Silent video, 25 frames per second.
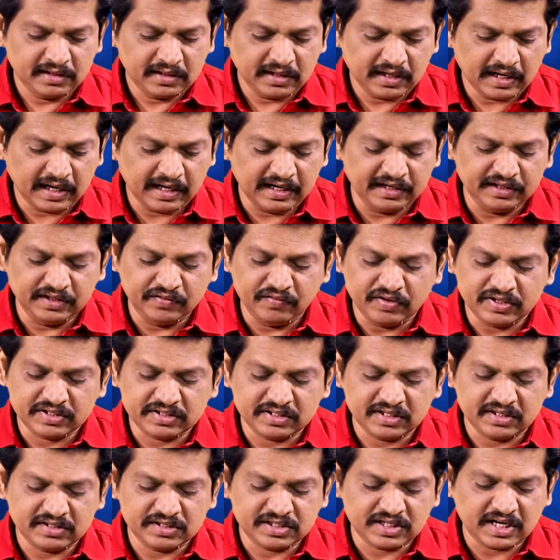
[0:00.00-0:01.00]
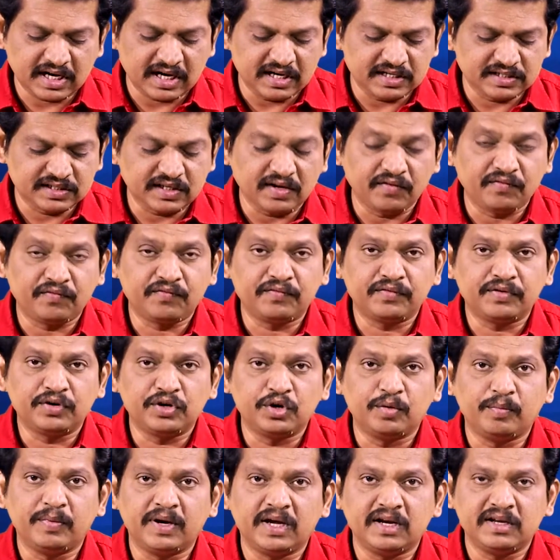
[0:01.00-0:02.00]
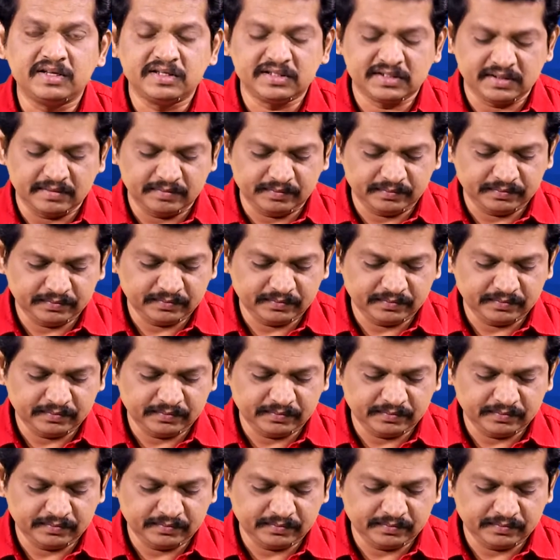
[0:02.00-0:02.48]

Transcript: and in the Western strands of humanism.